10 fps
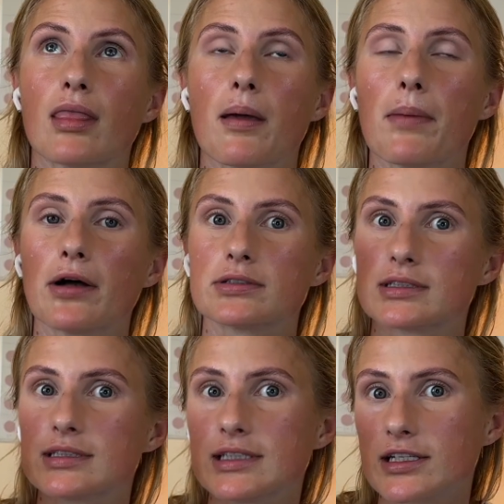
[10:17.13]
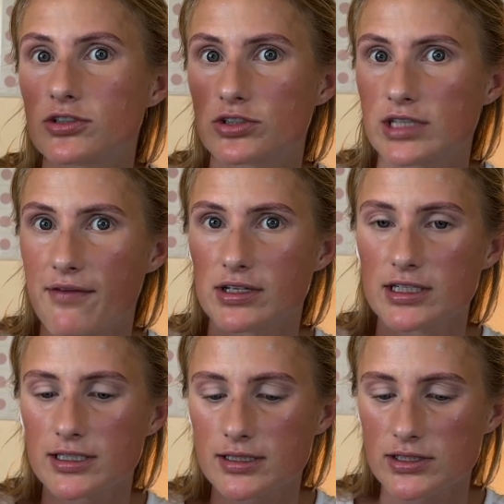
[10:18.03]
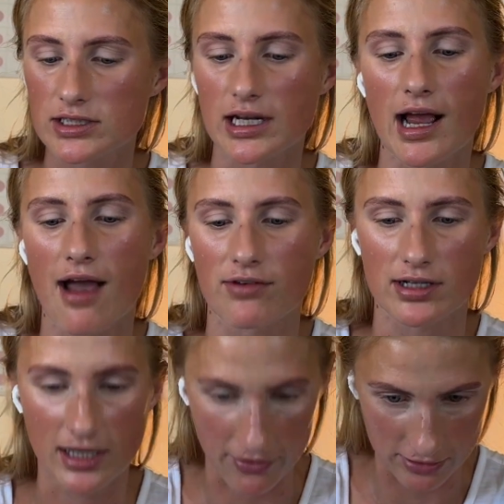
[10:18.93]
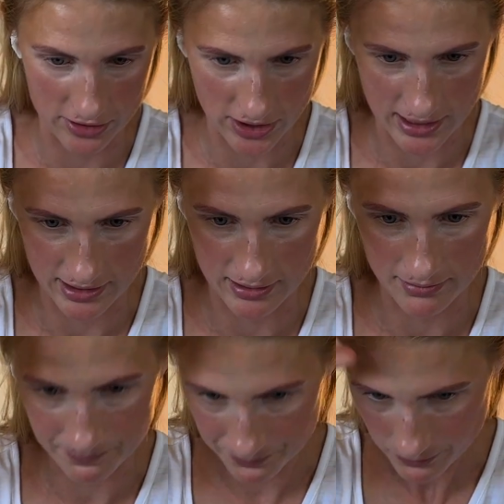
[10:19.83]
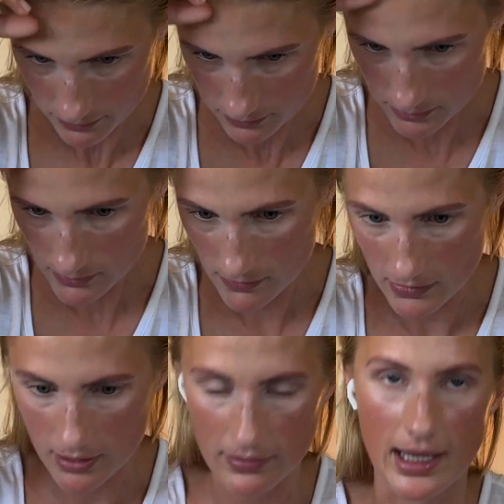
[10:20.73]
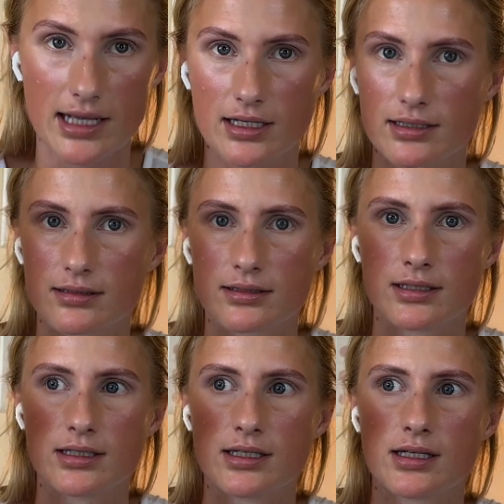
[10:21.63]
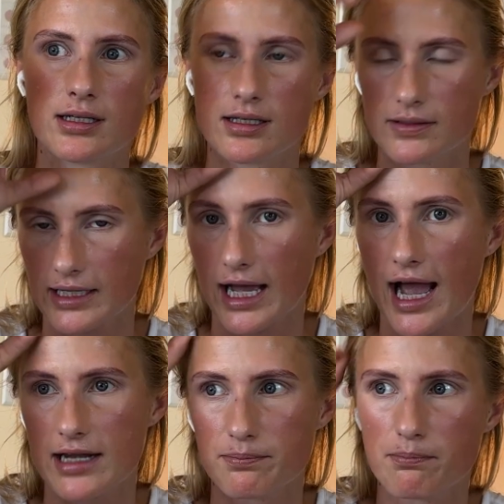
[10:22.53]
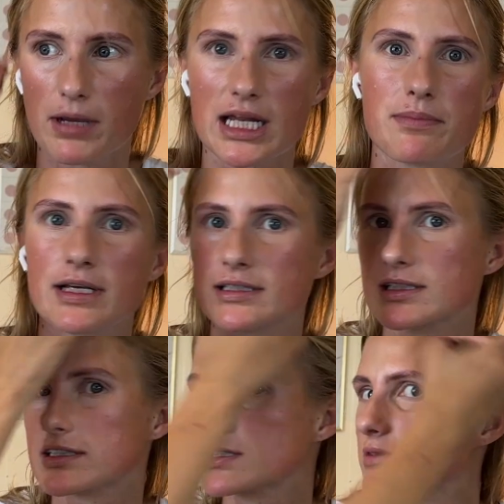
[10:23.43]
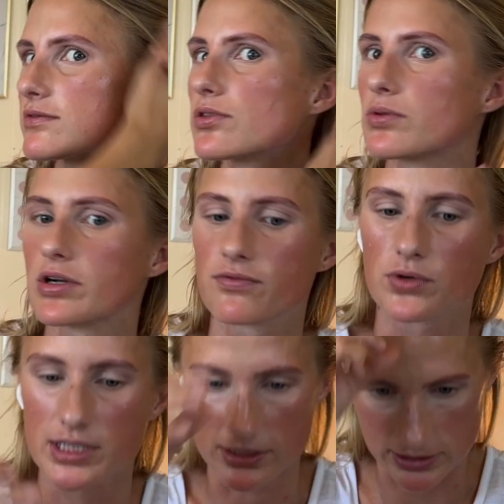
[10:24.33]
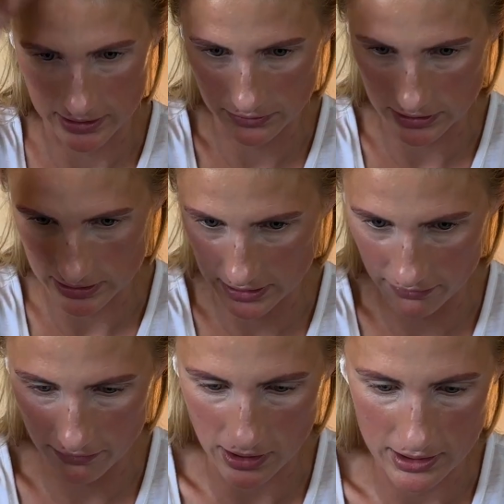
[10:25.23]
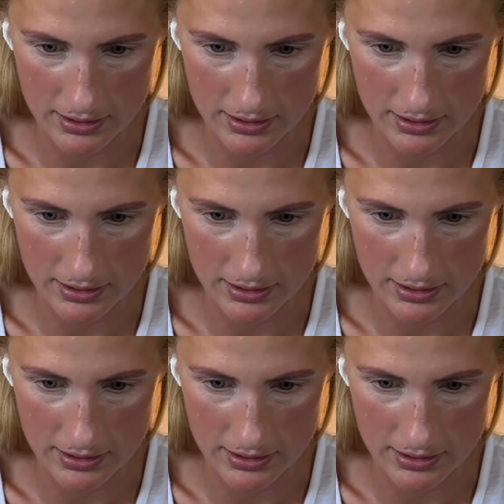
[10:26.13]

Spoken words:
about 6 or 7 years, and I haven't color treated like I had money pieces 3 or 4 years ago just in the front,